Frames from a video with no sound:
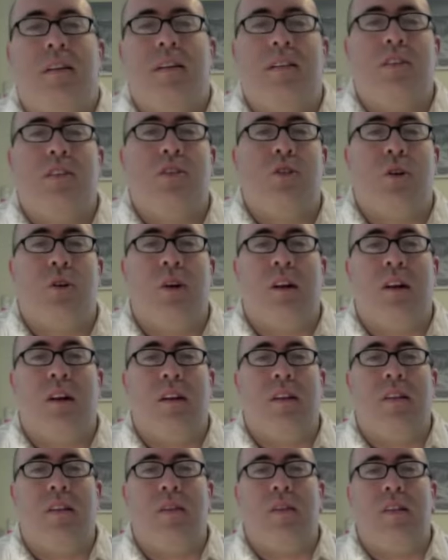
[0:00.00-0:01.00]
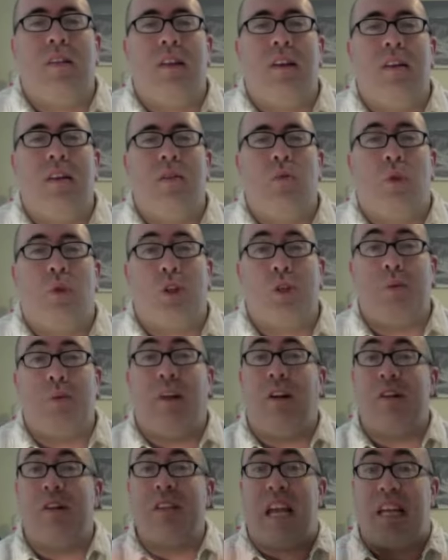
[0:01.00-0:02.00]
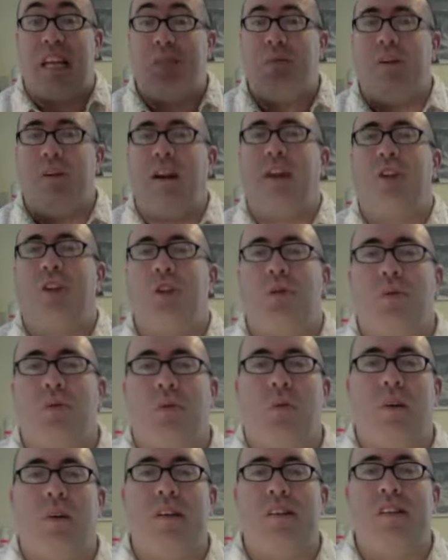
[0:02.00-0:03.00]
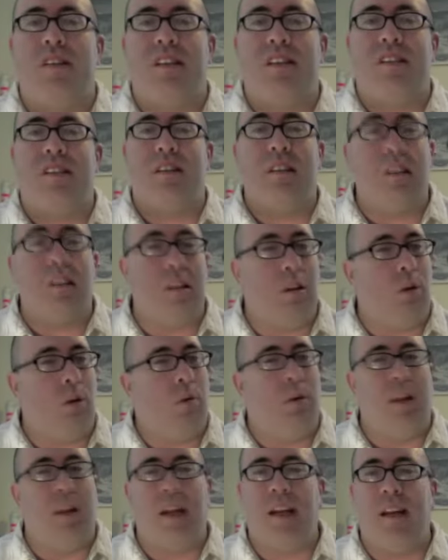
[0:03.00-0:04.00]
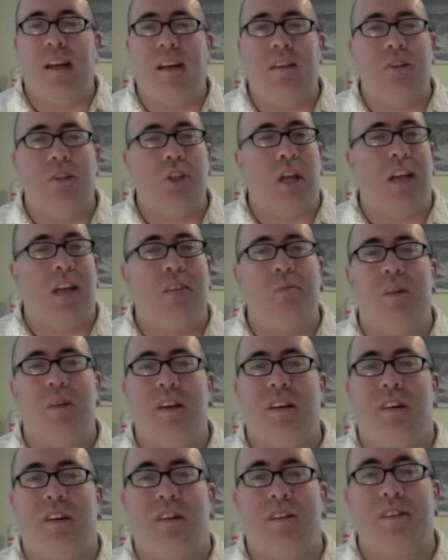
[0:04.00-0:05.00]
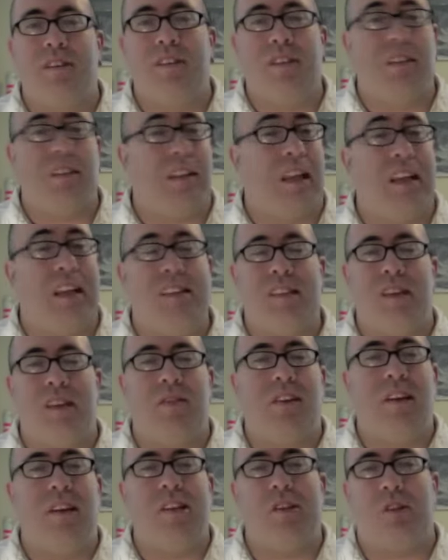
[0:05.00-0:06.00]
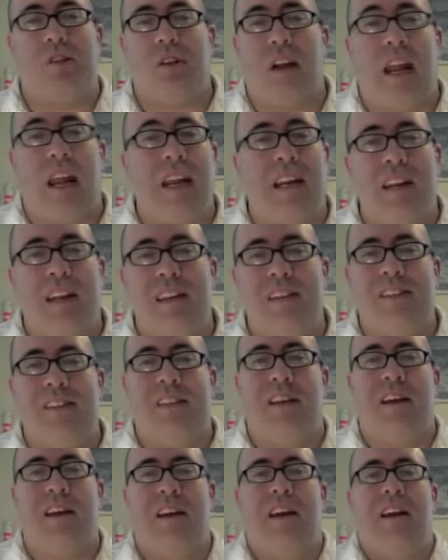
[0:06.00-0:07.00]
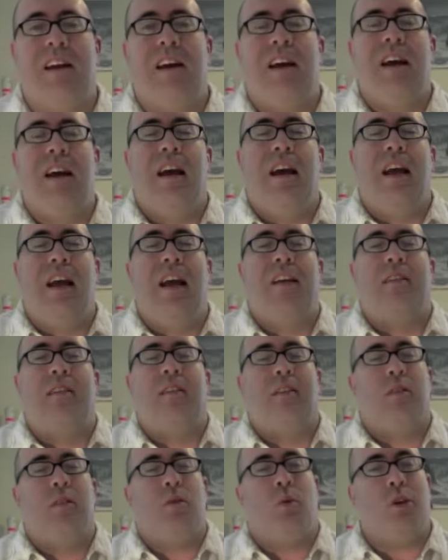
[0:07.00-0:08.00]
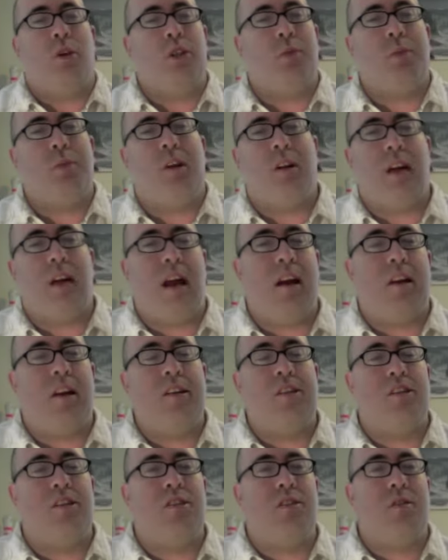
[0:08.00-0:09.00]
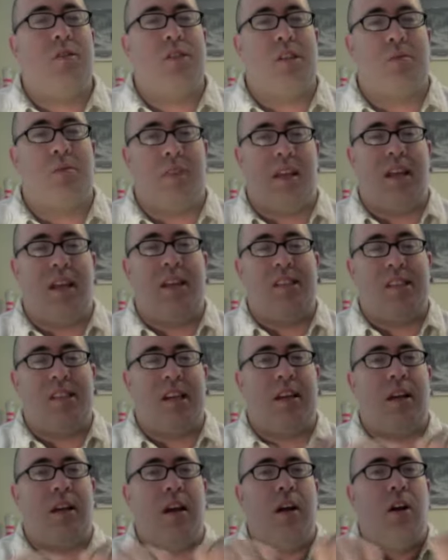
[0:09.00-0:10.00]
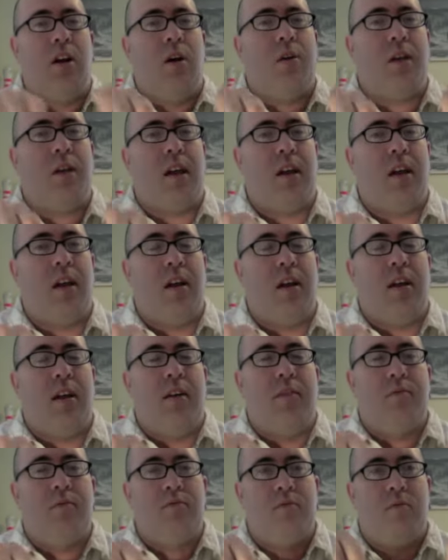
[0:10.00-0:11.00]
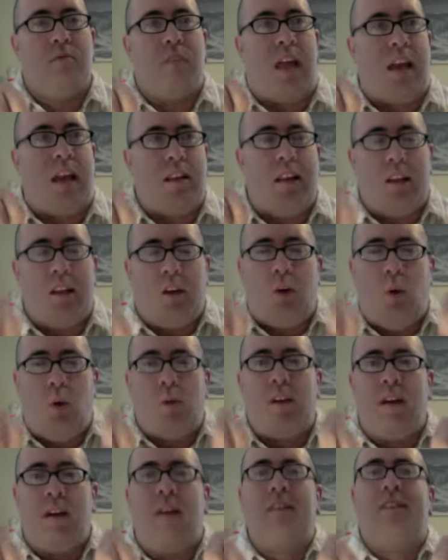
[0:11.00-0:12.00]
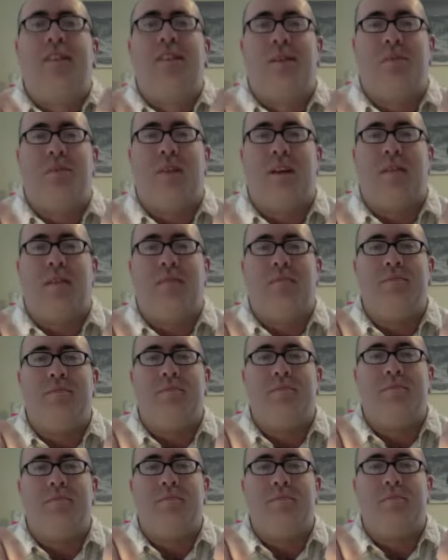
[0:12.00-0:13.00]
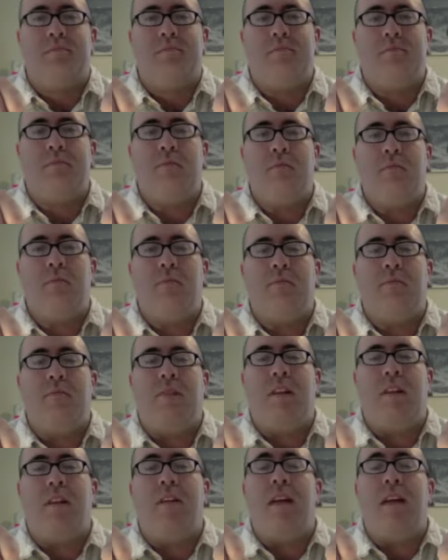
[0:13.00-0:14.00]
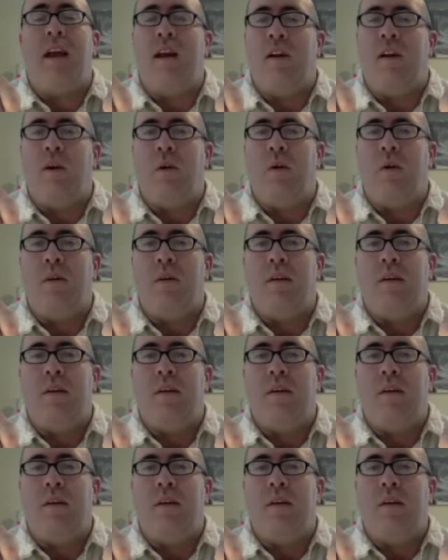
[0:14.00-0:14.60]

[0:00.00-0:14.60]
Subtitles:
during the worship leader's explanation was this little old lady. She had to be in her late 70s or 80s. And the worship leader had us do something. He said, okay, act like you're holding on to something. Now,